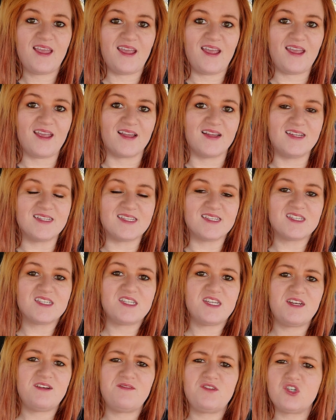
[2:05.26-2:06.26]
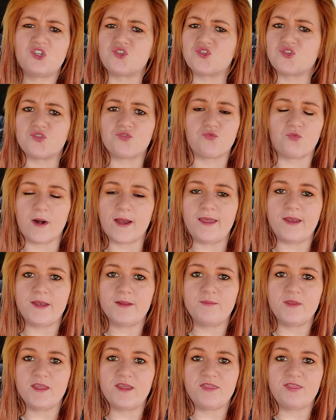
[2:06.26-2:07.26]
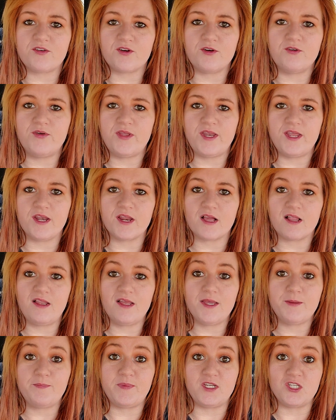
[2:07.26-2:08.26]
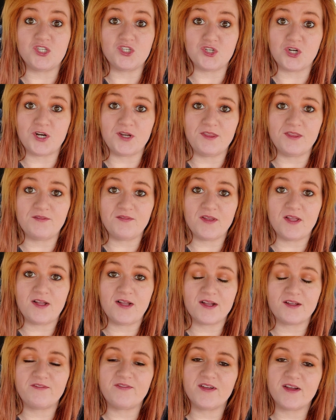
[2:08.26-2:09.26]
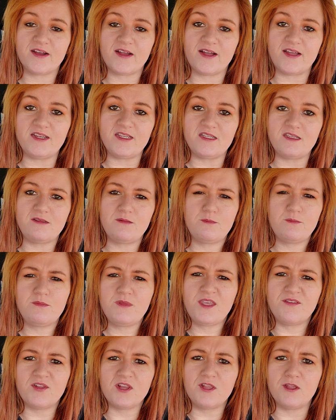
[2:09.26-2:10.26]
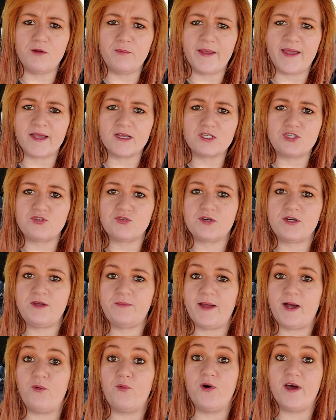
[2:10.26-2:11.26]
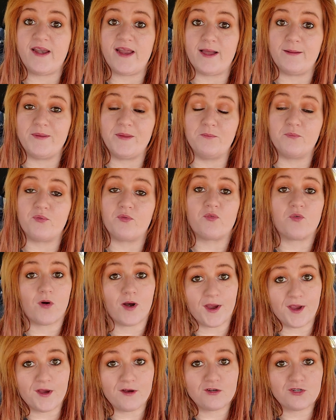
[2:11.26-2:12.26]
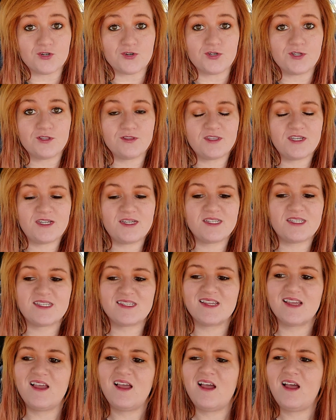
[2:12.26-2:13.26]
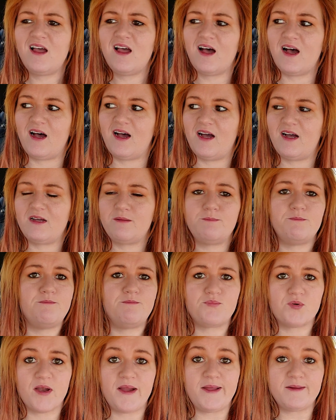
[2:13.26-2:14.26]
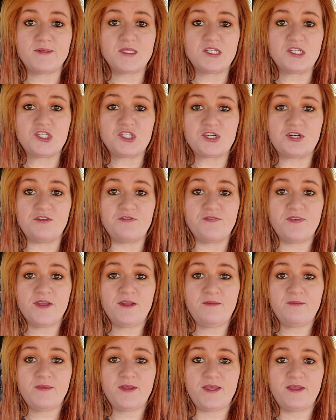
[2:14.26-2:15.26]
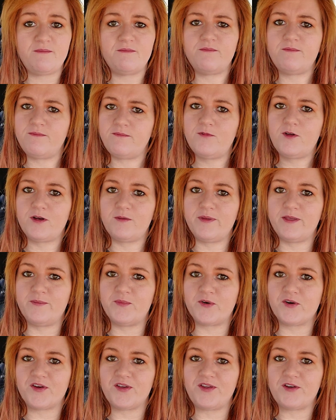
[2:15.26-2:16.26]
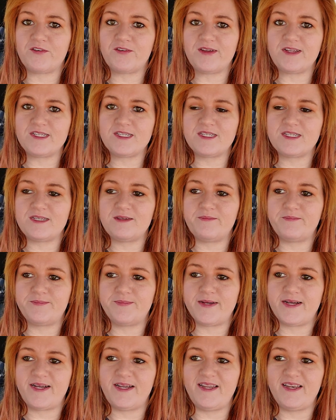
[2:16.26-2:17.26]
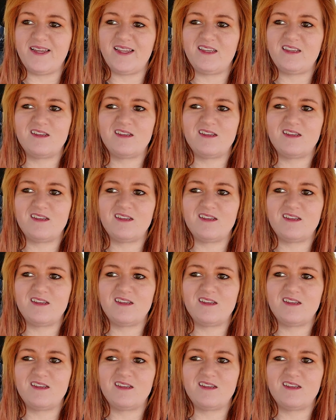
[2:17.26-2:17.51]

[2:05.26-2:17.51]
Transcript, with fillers: Hey guys, instead of just randomly throwing in a clip and starting the vlog, I figured I'd give a little backstory about what happened prior to all this. Um, perhaps I should have filmed it, would have been more interested, but